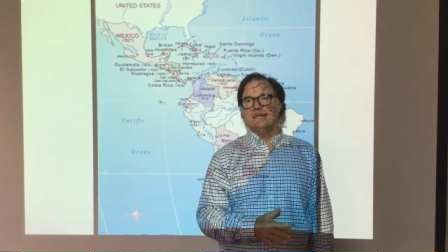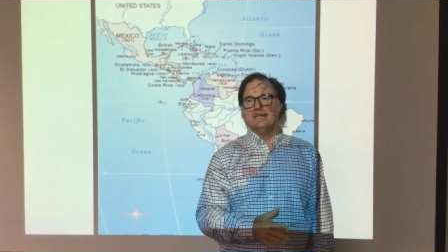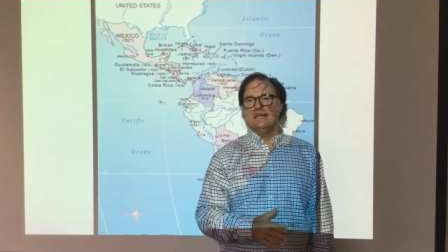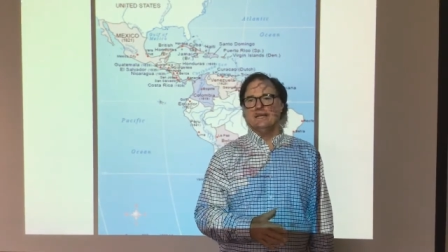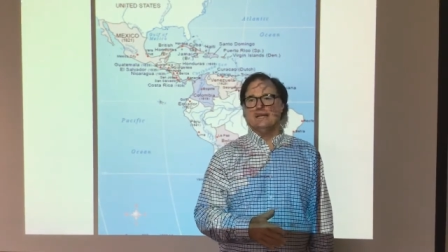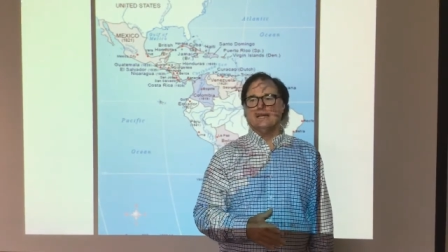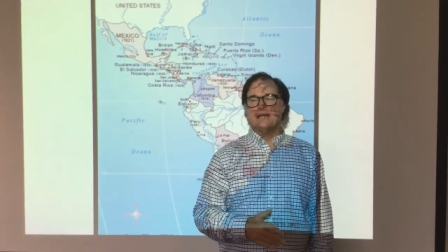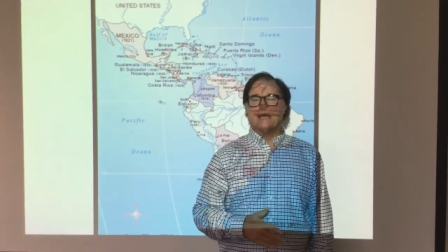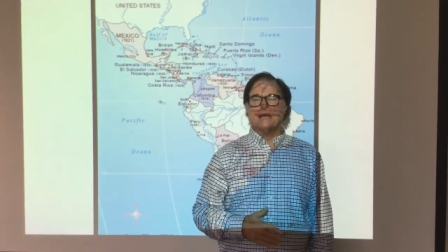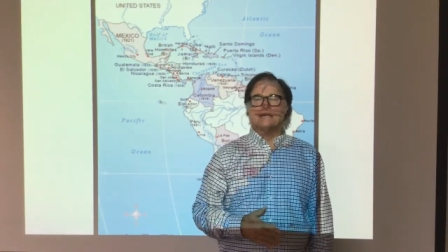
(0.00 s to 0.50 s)

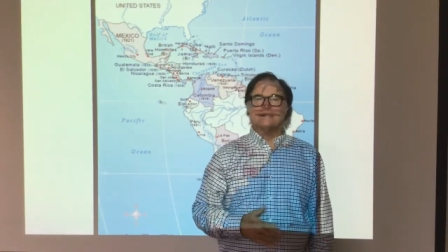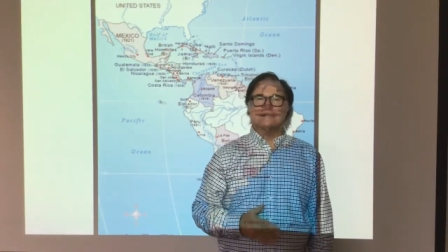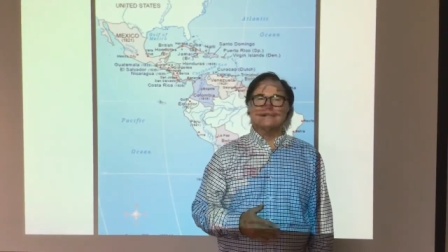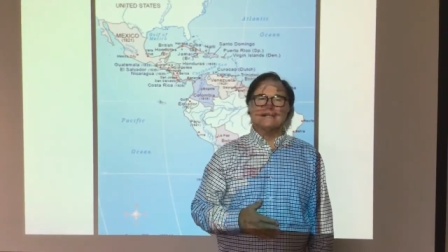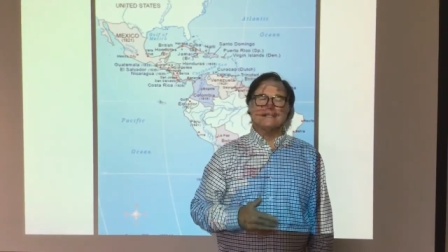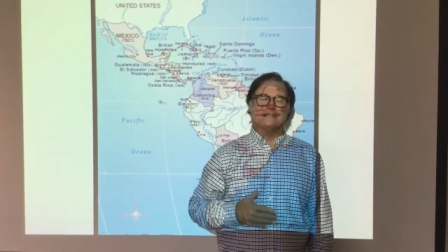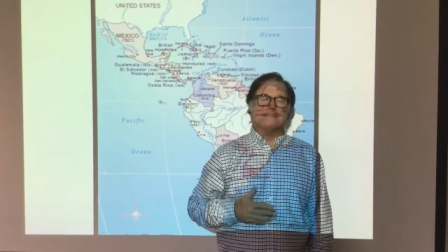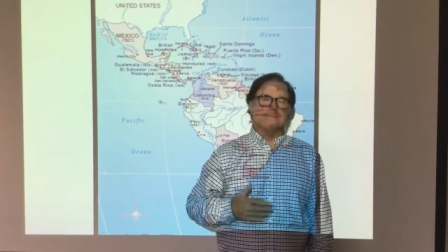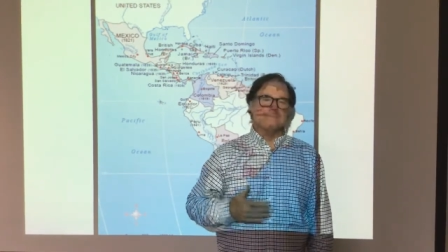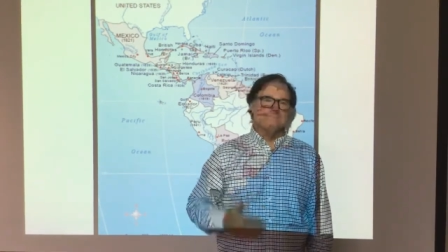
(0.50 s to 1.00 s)
United
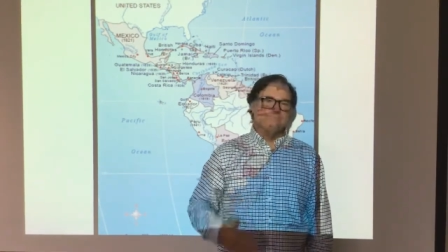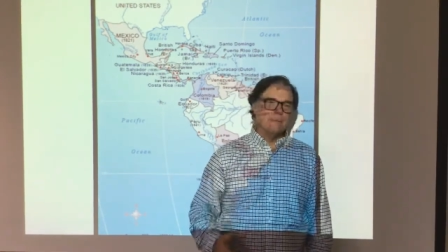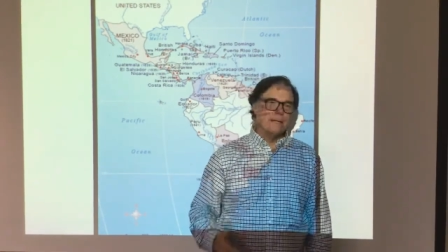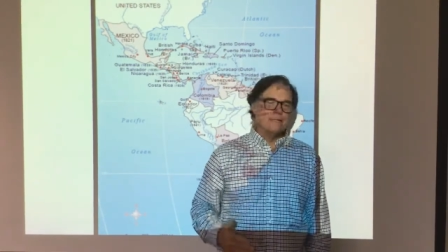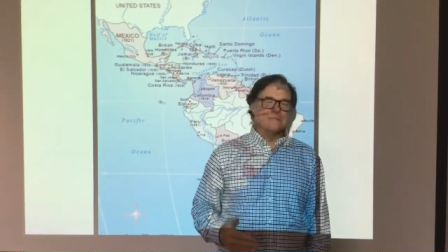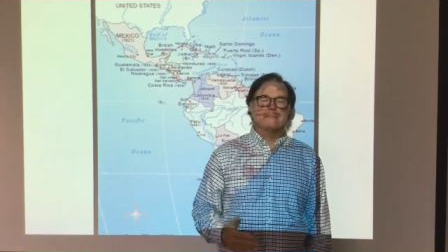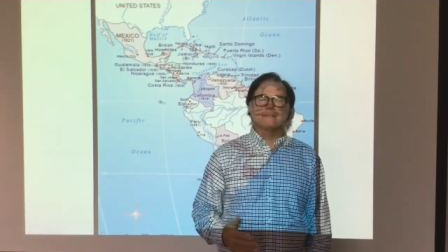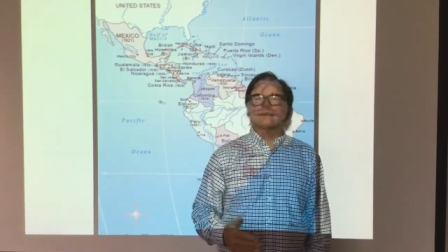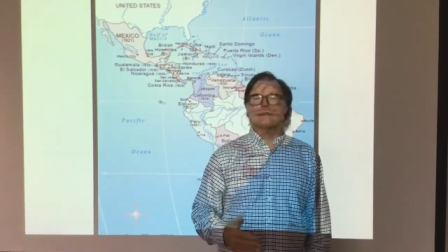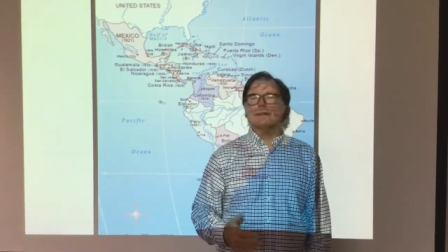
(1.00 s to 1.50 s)
States of
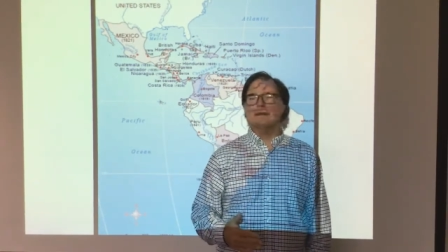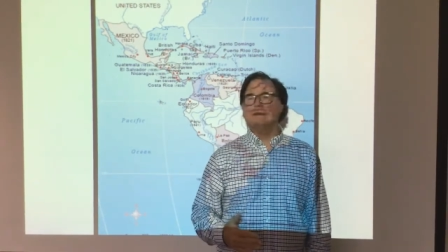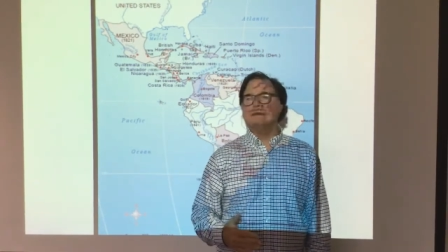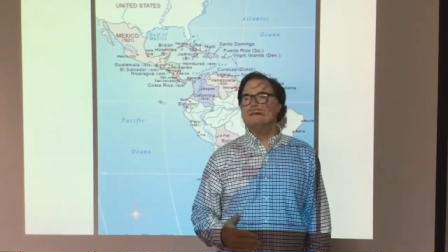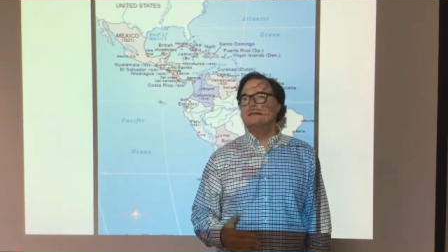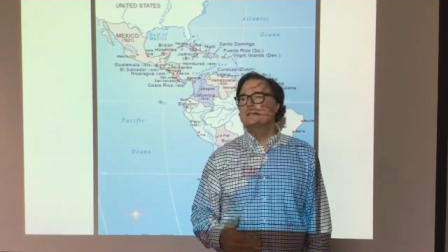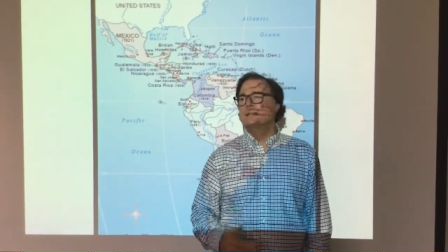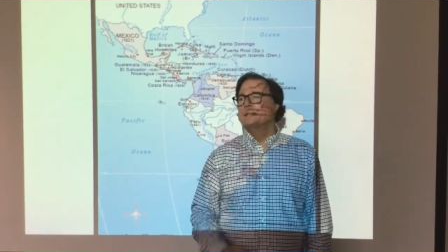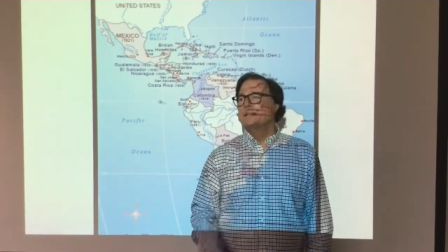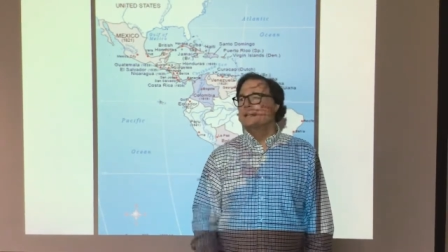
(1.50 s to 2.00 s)
Mexico
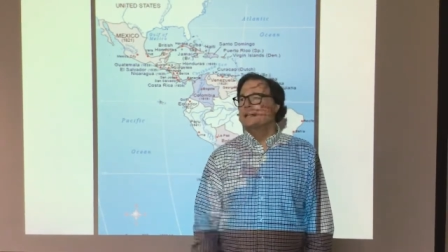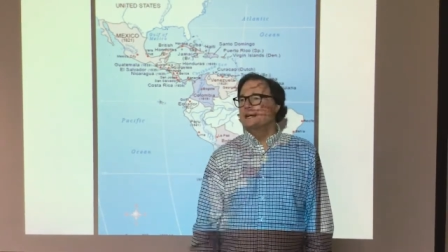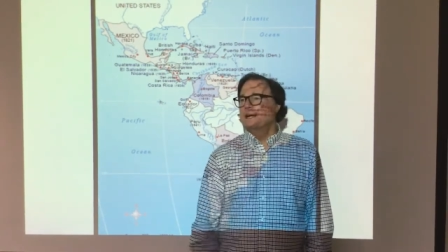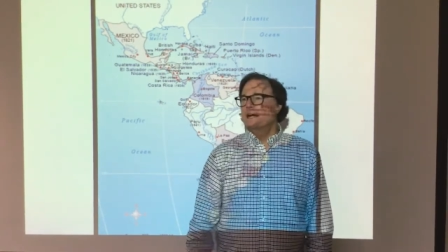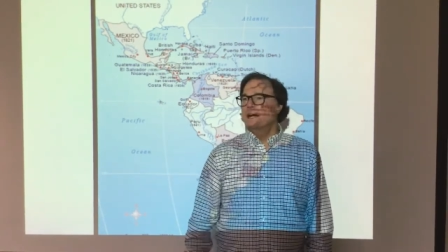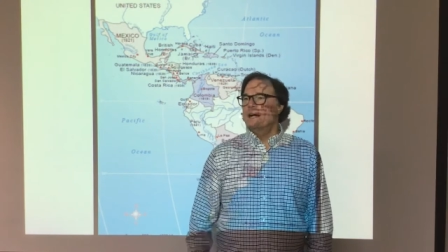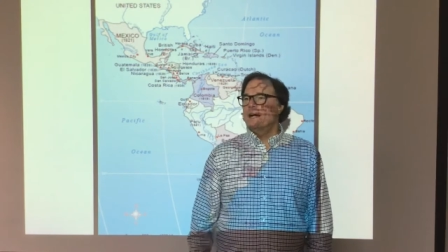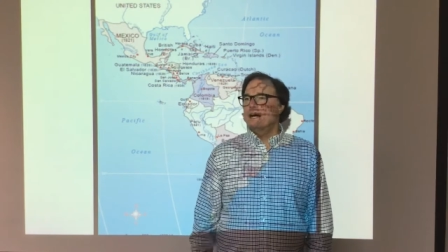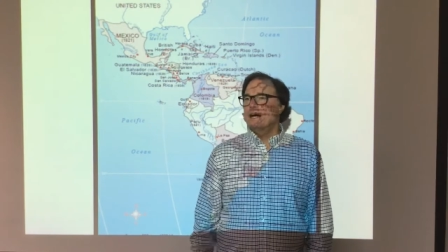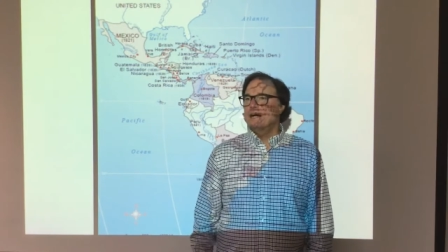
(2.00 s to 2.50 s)

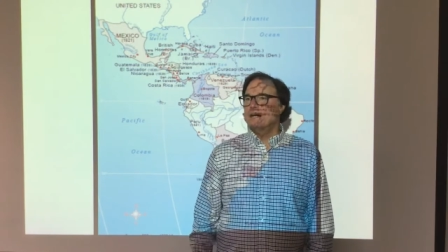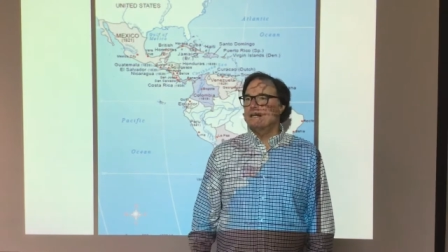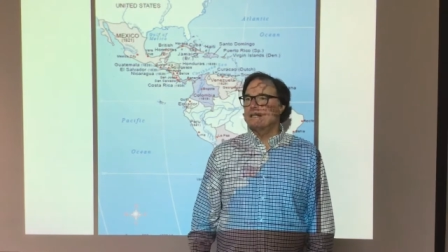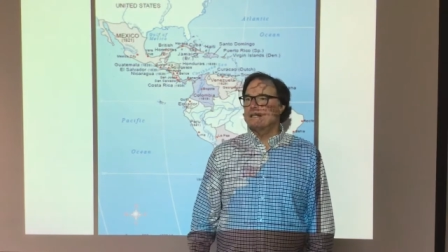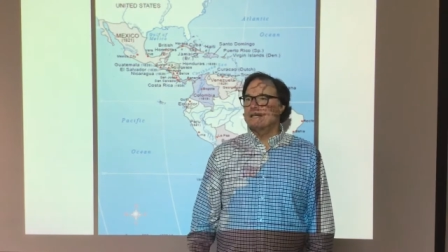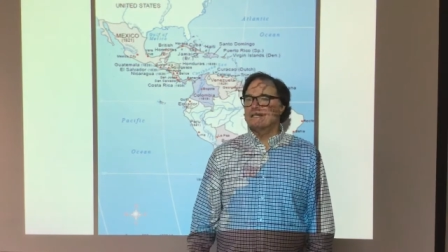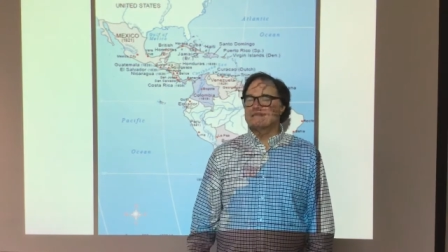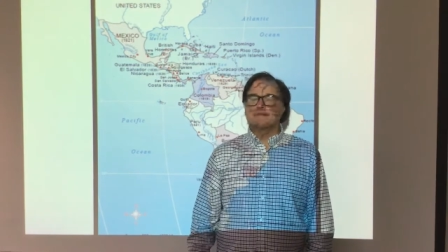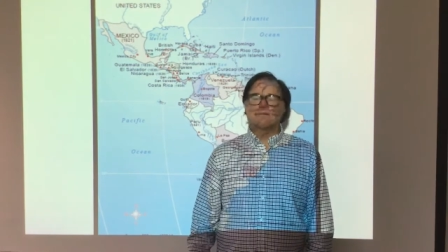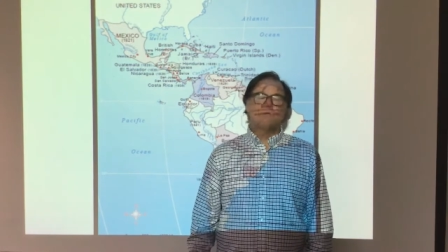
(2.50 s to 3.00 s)
uh,
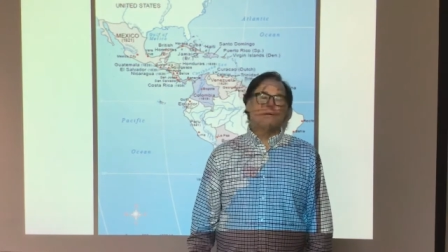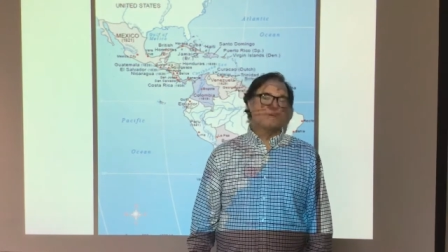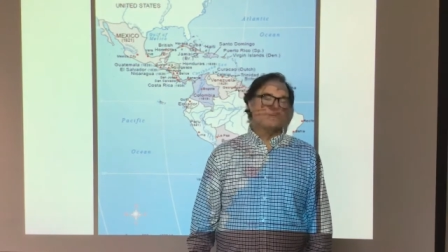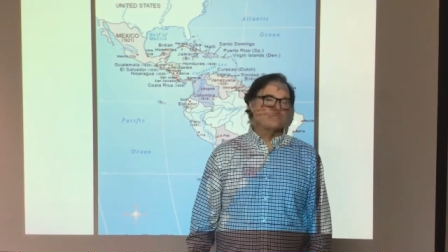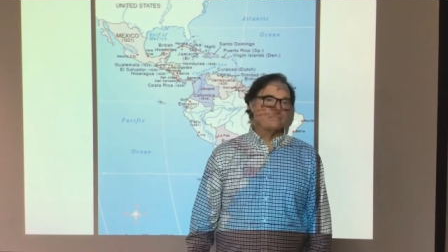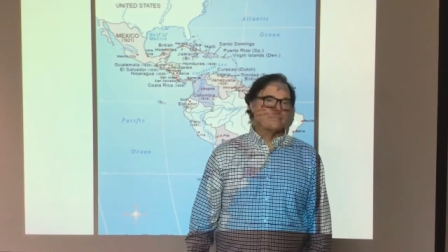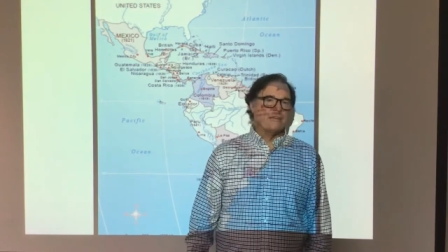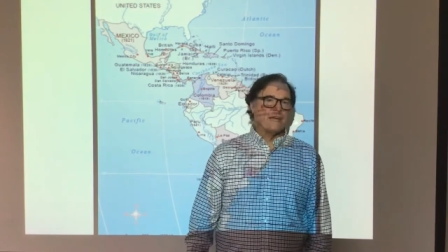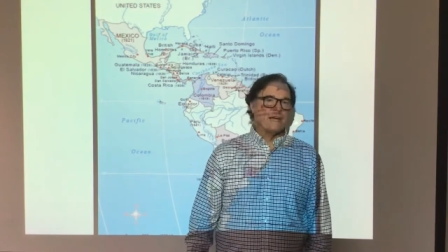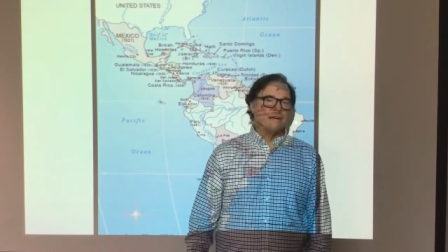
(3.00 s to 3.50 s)
gets
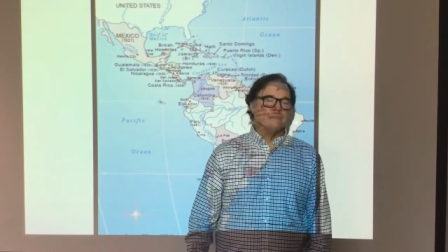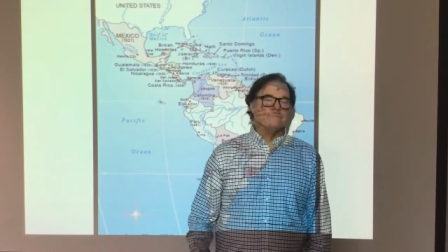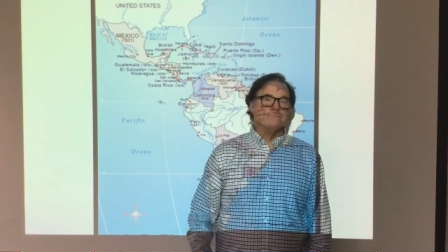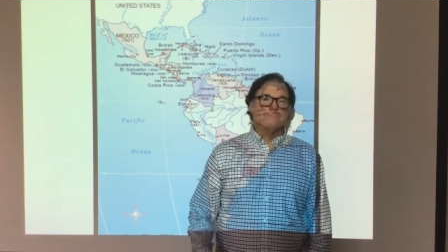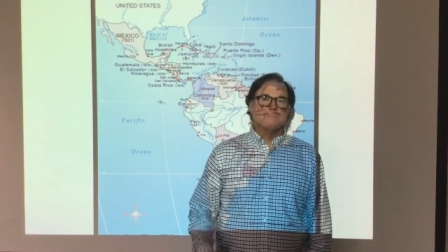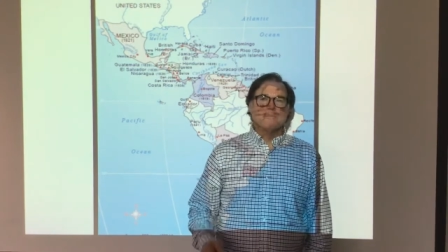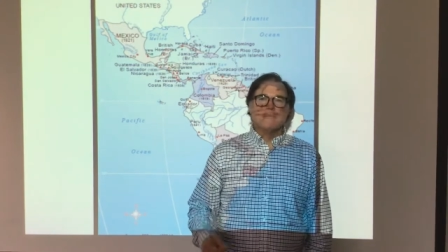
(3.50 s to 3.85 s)
pushed out.